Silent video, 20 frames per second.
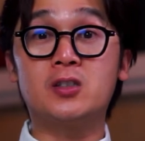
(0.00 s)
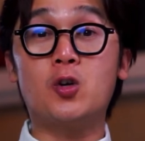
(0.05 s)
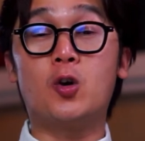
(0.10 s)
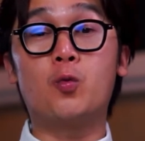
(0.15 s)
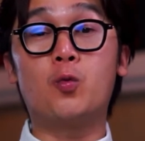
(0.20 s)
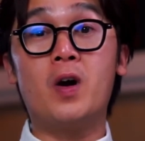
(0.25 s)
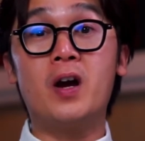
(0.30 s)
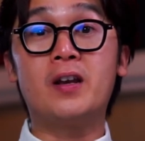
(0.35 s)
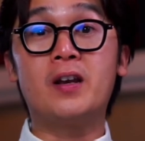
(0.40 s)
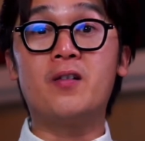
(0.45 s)
or
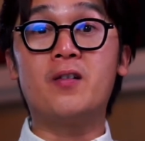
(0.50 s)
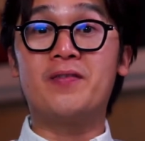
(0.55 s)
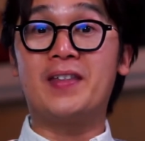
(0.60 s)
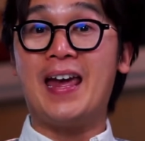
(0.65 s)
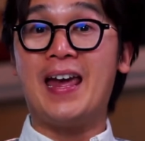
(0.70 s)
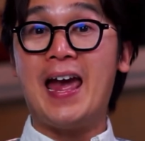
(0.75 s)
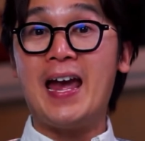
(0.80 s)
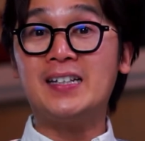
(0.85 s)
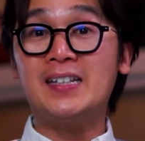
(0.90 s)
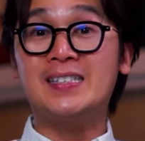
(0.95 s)
one of
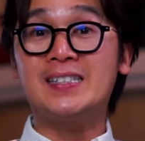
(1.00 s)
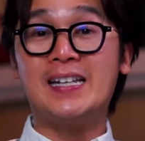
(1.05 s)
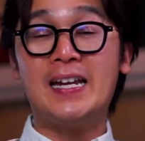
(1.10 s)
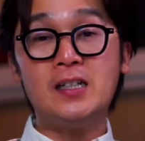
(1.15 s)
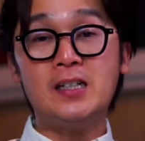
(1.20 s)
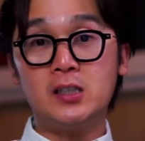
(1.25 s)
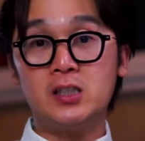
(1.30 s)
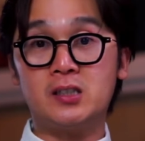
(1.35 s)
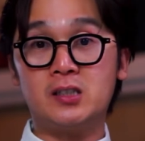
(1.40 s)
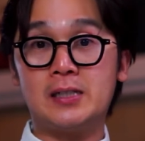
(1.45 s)
the
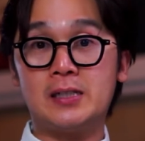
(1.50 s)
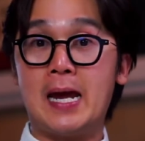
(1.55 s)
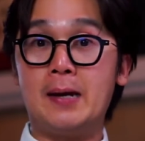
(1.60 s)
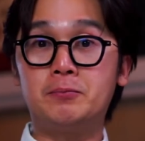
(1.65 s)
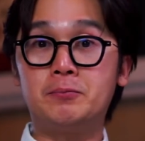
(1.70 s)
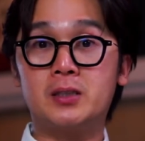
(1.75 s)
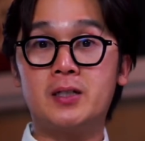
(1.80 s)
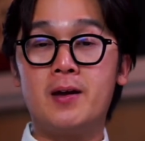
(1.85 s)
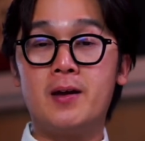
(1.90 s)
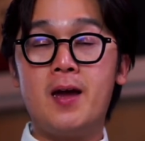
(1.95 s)

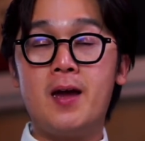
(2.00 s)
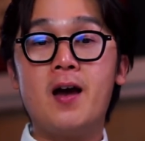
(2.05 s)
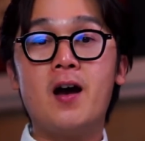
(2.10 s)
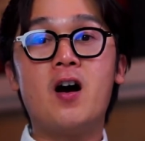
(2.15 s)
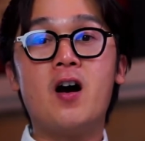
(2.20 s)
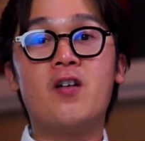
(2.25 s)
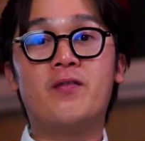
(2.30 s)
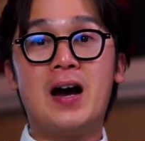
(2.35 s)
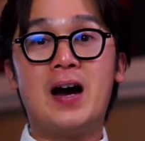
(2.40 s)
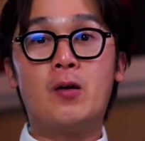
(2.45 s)
x-intercept
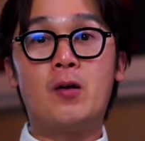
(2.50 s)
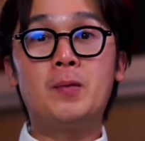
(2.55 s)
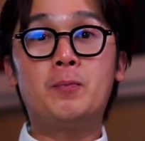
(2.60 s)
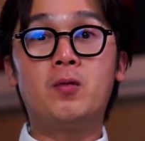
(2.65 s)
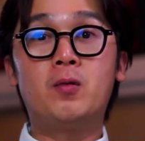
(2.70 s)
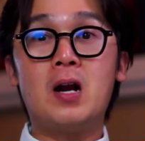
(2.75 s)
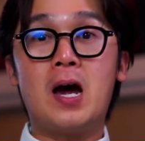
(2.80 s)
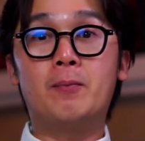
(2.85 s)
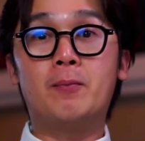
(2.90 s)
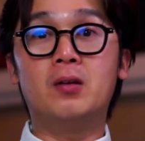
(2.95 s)
of our
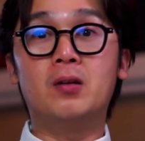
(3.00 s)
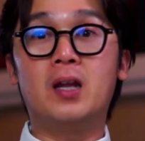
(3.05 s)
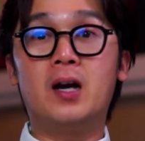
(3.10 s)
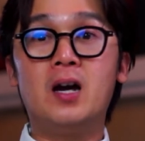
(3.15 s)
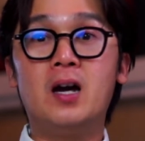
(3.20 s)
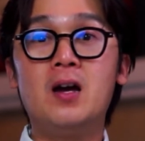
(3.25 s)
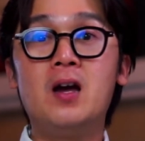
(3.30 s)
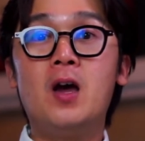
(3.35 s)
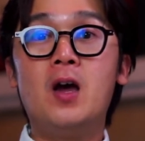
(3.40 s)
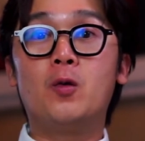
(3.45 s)

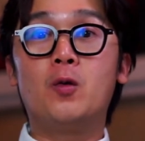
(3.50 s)
parabola,